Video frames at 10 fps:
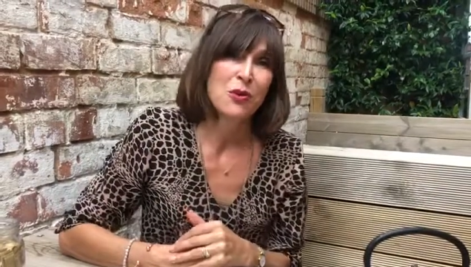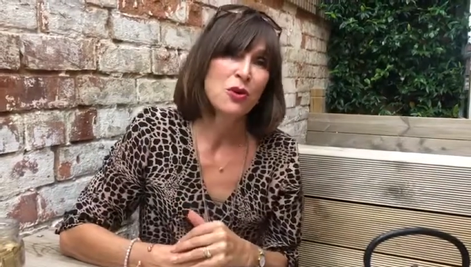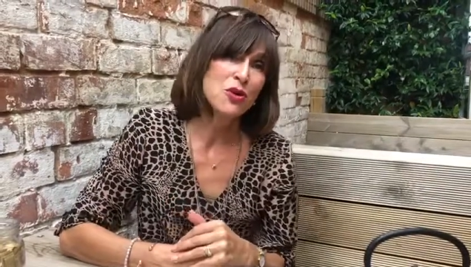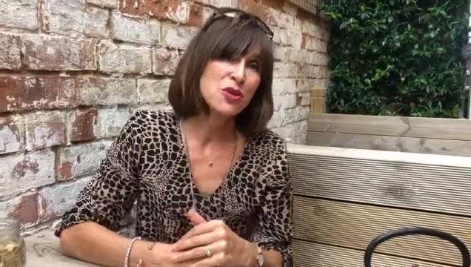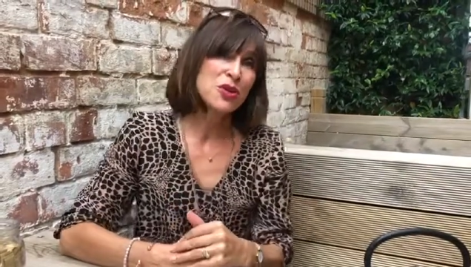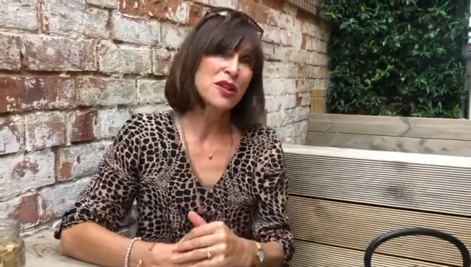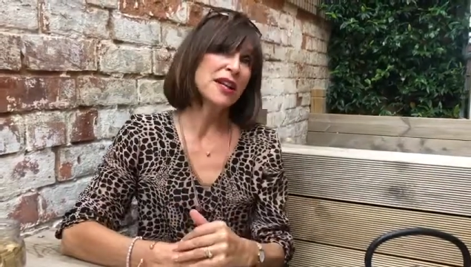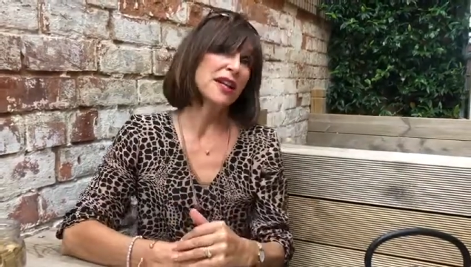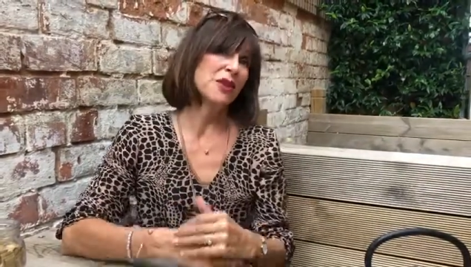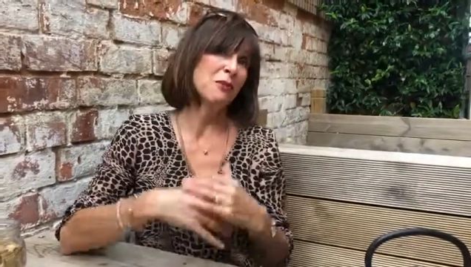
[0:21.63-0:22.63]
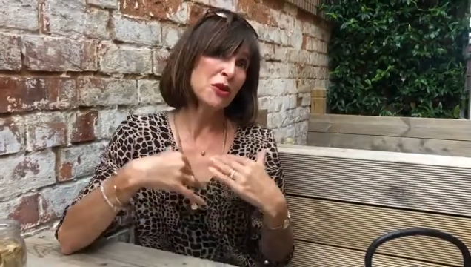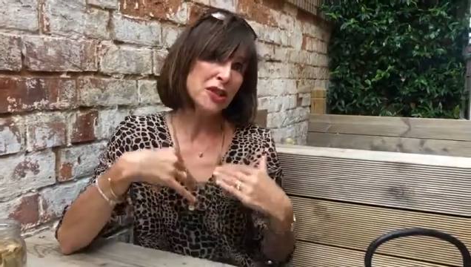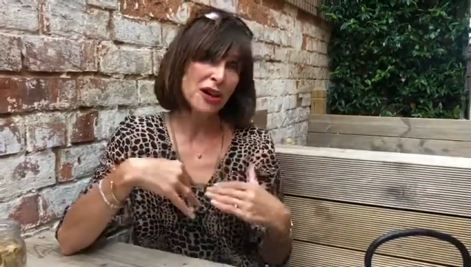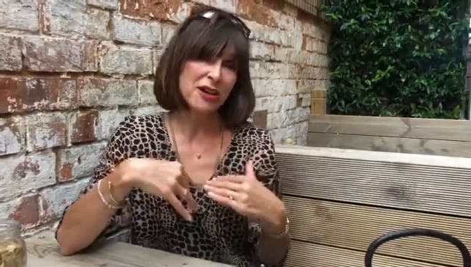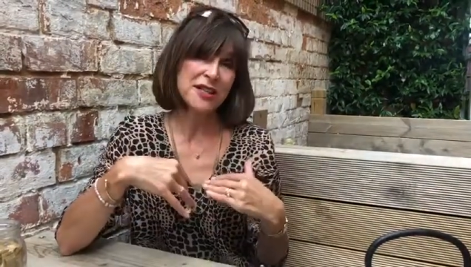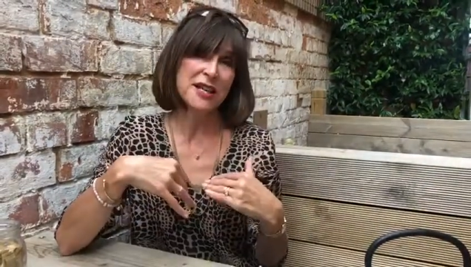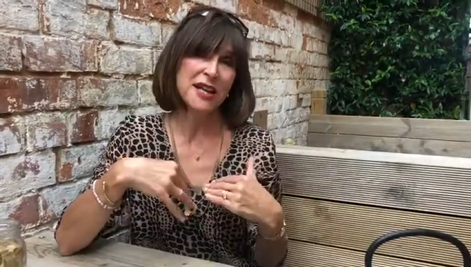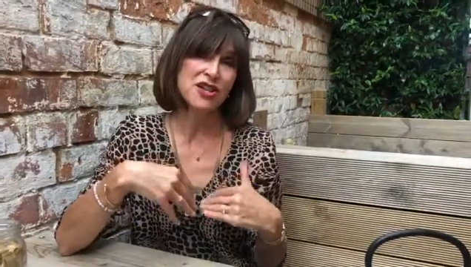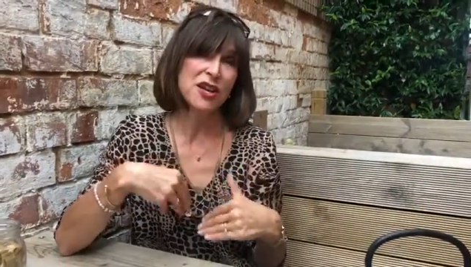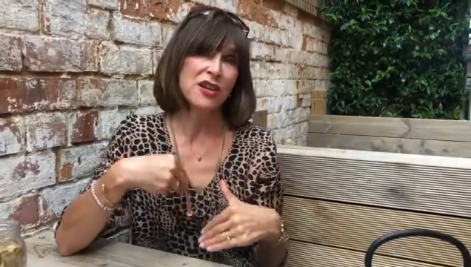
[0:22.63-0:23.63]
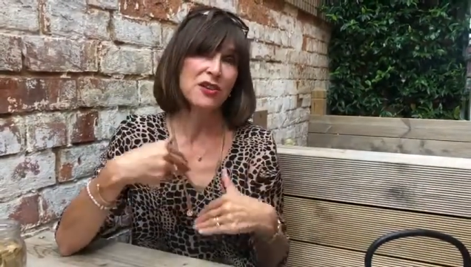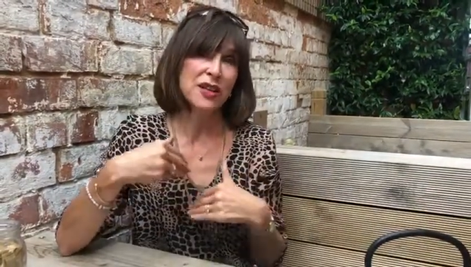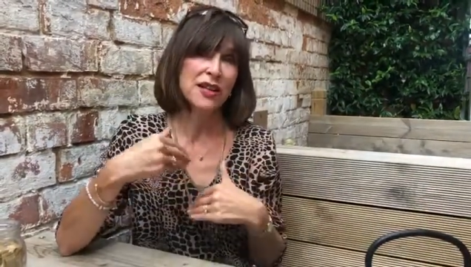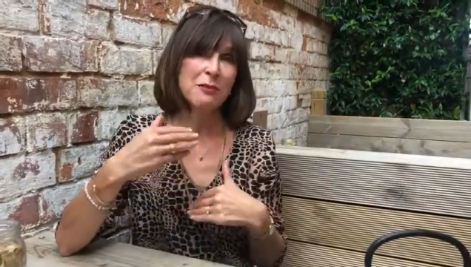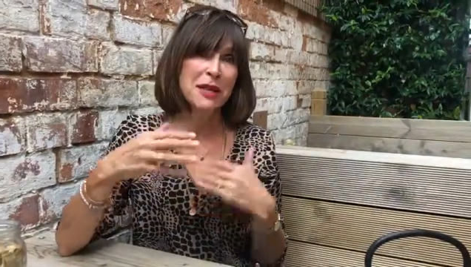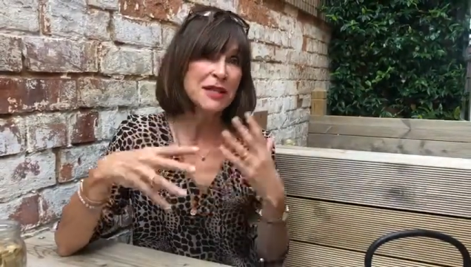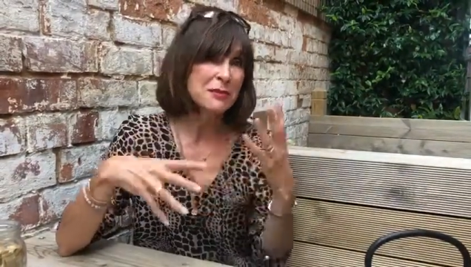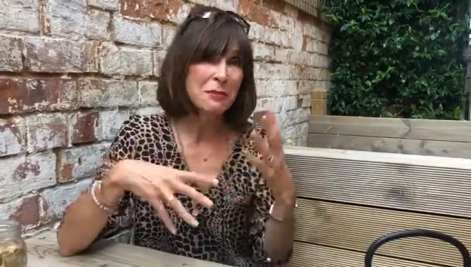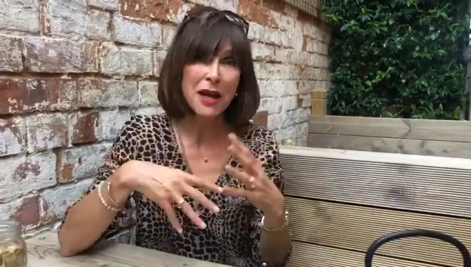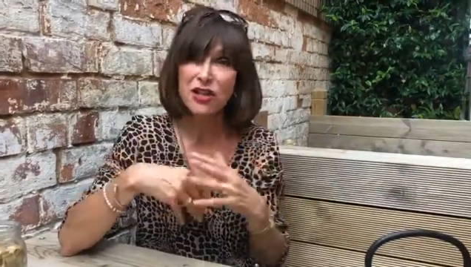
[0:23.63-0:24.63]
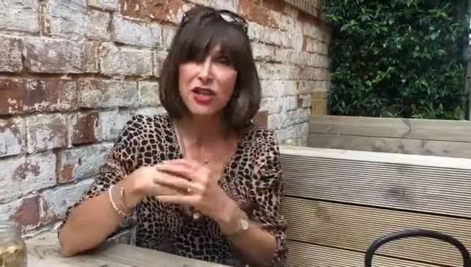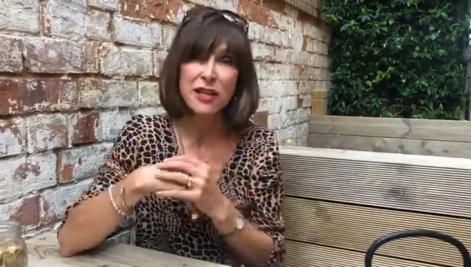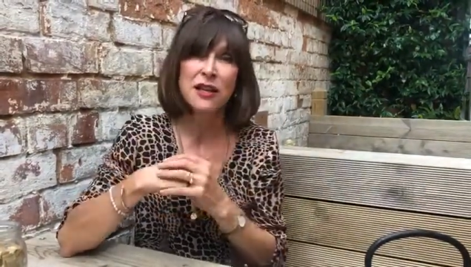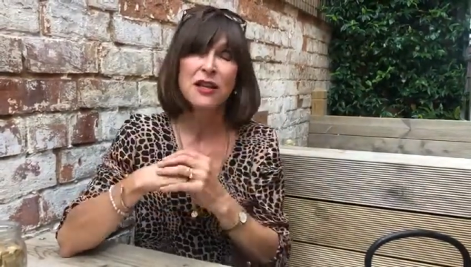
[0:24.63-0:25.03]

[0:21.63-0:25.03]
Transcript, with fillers: We're also looking at the body architecture and looking at mix and matching